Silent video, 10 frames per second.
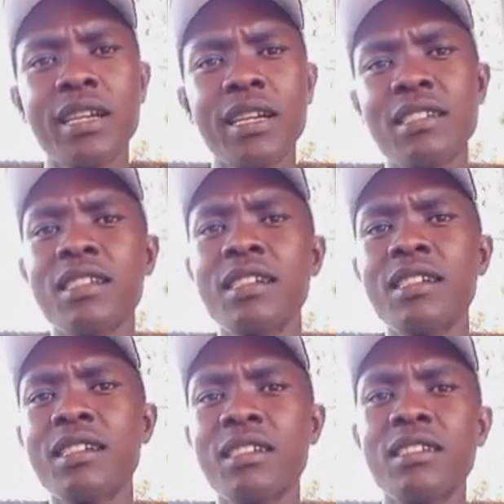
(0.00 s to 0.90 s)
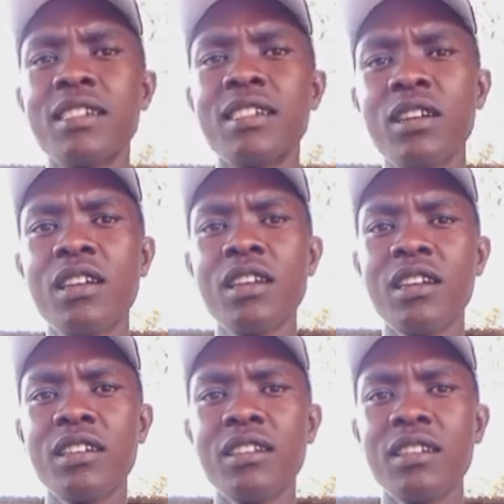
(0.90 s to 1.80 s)

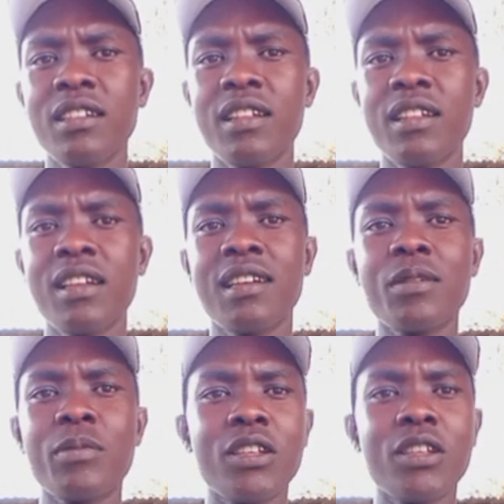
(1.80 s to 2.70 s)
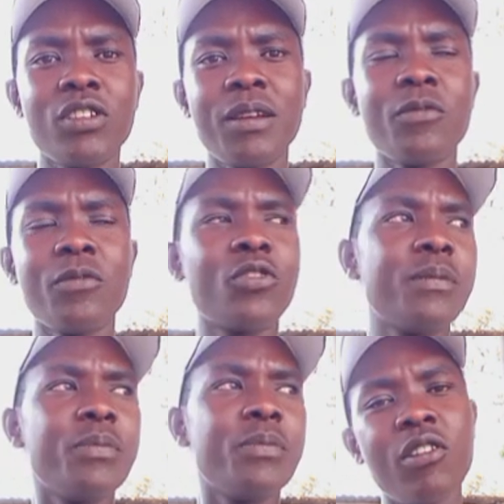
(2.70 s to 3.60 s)
the grandmother, the
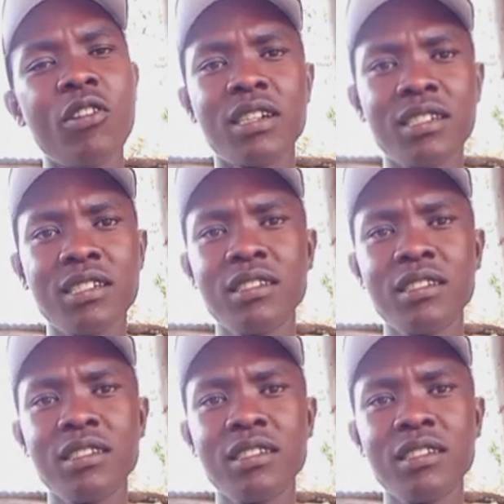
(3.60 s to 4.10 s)
bigger ones.